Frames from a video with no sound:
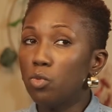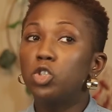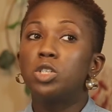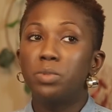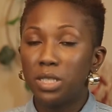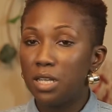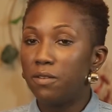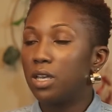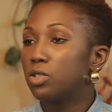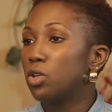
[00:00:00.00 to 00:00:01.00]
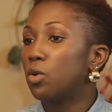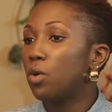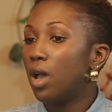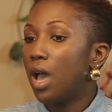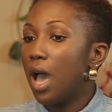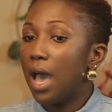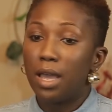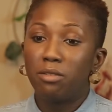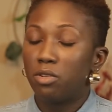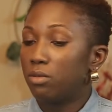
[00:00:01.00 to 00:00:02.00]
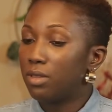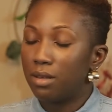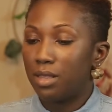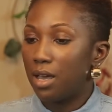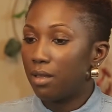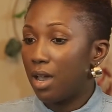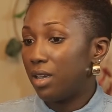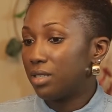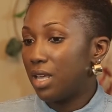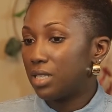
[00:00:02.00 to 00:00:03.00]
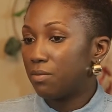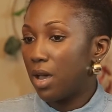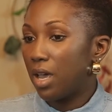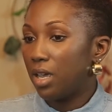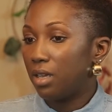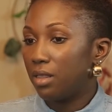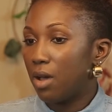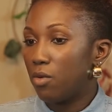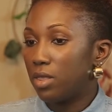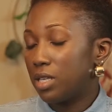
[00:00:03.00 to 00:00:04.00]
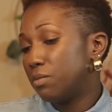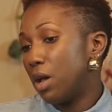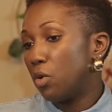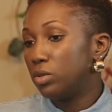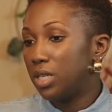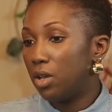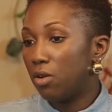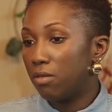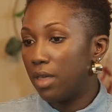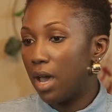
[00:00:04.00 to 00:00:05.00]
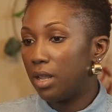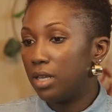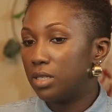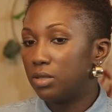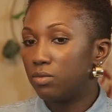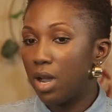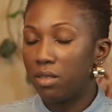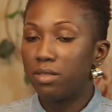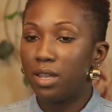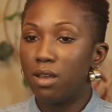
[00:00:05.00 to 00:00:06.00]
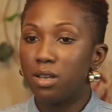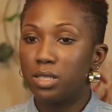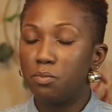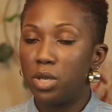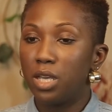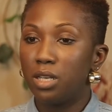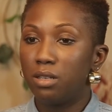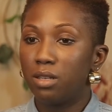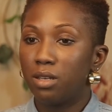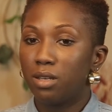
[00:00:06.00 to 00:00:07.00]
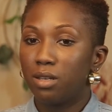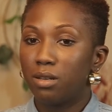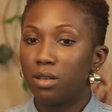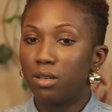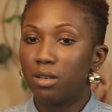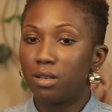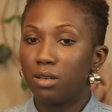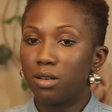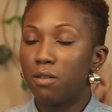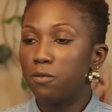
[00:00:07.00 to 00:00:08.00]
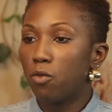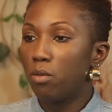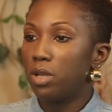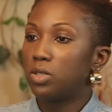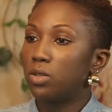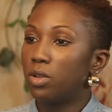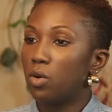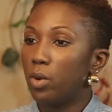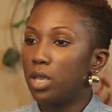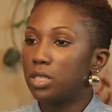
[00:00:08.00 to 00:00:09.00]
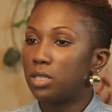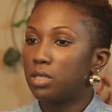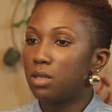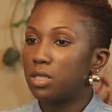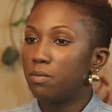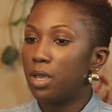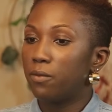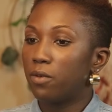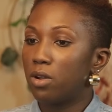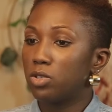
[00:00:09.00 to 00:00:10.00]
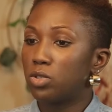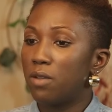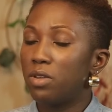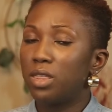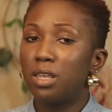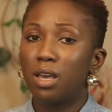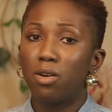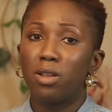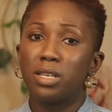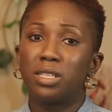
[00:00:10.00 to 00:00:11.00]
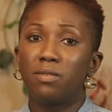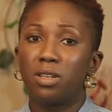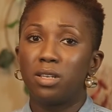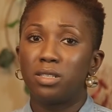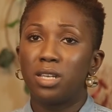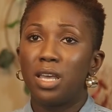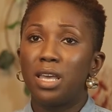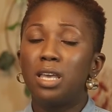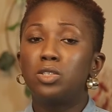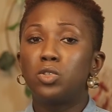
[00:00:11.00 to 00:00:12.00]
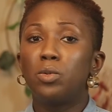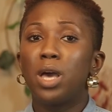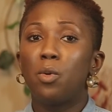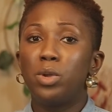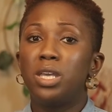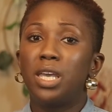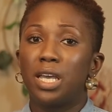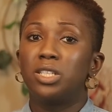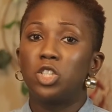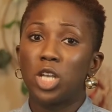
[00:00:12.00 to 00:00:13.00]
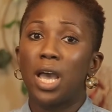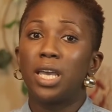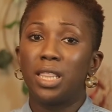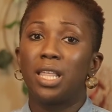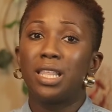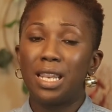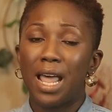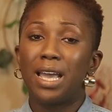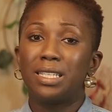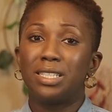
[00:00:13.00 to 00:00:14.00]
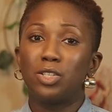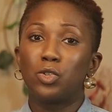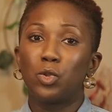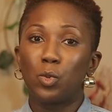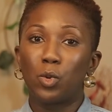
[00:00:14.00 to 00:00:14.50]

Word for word: we should be living. So mm. I, you know that, that I guess that's my that that's my own take on that is rather than us being conforming to their ways, it's it's meant for us to everything that God has given us is so that we can shine the light to the